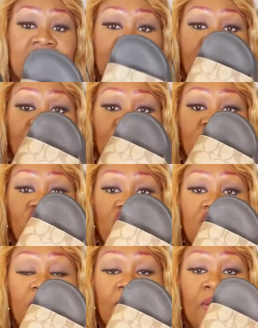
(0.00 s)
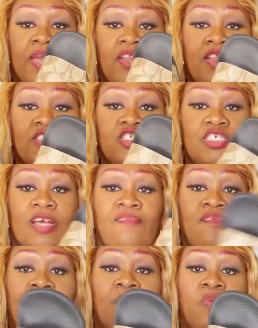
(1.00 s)
if you're interested in picking this
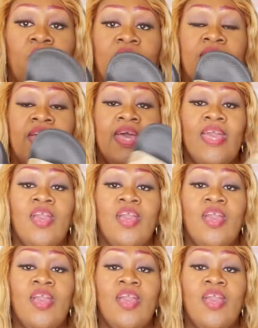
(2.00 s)
up one.